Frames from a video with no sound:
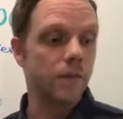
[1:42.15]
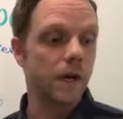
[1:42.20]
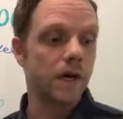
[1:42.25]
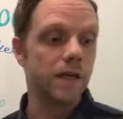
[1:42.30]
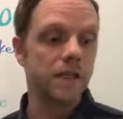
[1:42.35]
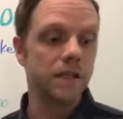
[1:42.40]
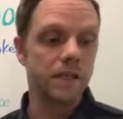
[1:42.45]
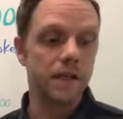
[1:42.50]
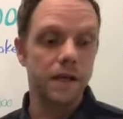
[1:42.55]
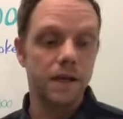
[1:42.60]

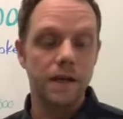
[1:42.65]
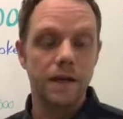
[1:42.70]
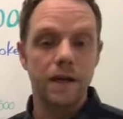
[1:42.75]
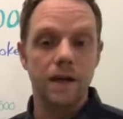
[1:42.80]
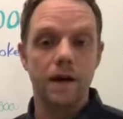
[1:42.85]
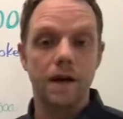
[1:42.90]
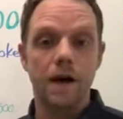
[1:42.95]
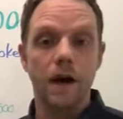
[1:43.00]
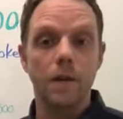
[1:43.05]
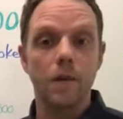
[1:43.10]
But
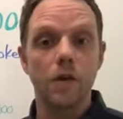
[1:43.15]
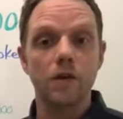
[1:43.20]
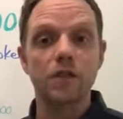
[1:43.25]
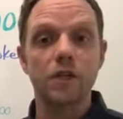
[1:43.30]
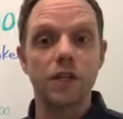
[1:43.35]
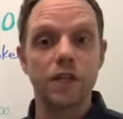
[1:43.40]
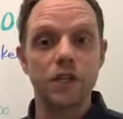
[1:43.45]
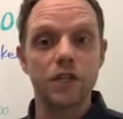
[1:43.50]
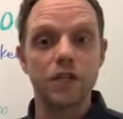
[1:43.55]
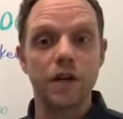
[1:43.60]
I'm also
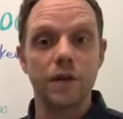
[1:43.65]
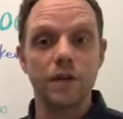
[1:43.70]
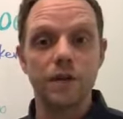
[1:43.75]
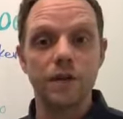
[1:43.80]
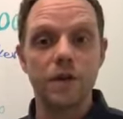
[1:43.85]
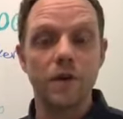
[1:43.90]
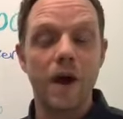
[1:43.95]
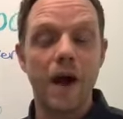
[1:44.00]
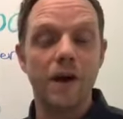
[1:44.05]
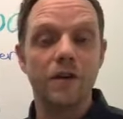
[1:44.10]
going to share
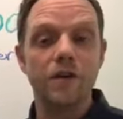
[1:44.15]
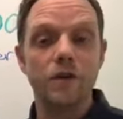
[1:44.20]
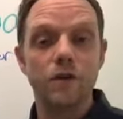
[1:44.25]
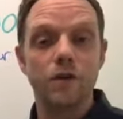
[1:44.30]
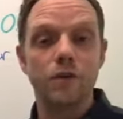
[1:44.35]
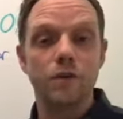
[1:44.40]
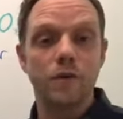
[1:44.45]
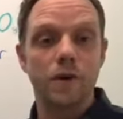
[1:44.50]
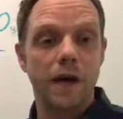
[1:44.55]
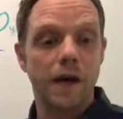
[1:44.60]
with you how
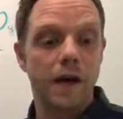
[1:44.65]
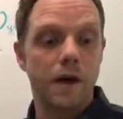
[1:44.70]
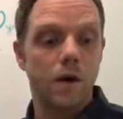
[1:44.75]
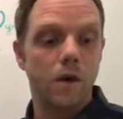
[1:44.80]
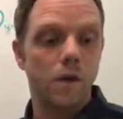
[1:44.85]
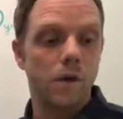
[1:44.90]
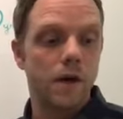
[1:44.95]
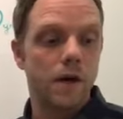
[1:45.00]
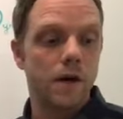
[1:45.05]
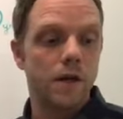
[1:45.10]

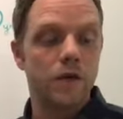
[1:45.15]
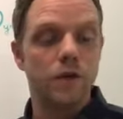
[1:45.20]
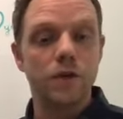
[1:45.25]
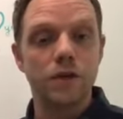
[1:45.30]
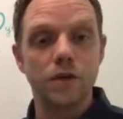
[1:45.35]
you